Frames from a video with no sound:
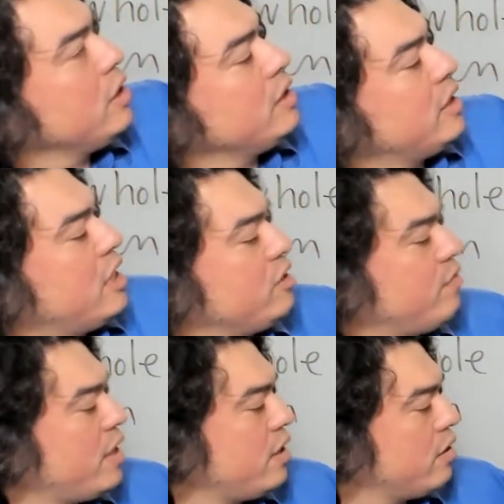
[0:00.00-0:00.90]
is
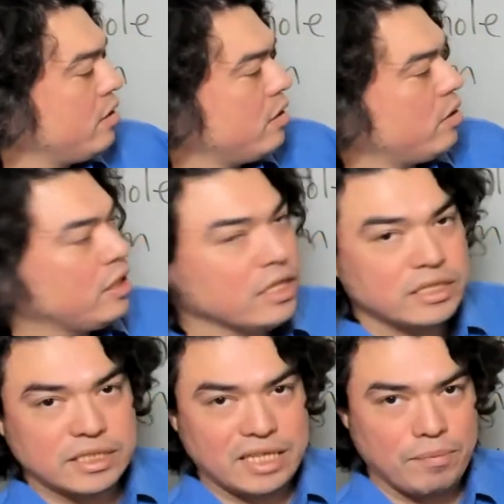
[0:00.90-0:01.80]
satisfied in this
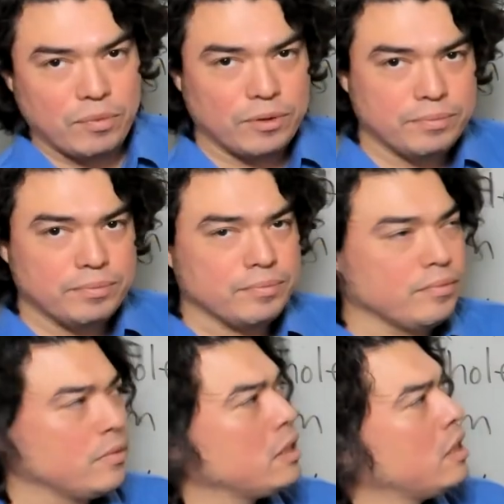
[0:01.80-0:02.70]
example.
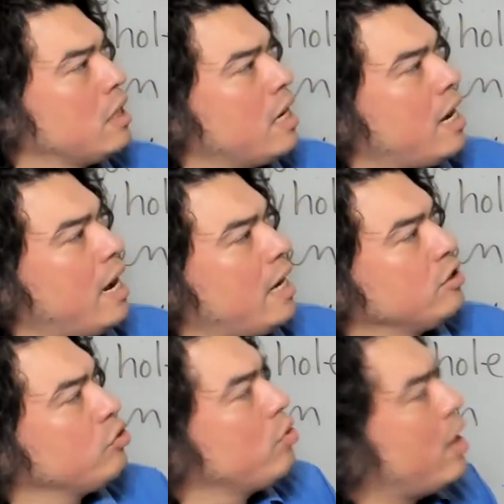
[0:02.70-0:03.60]
And so I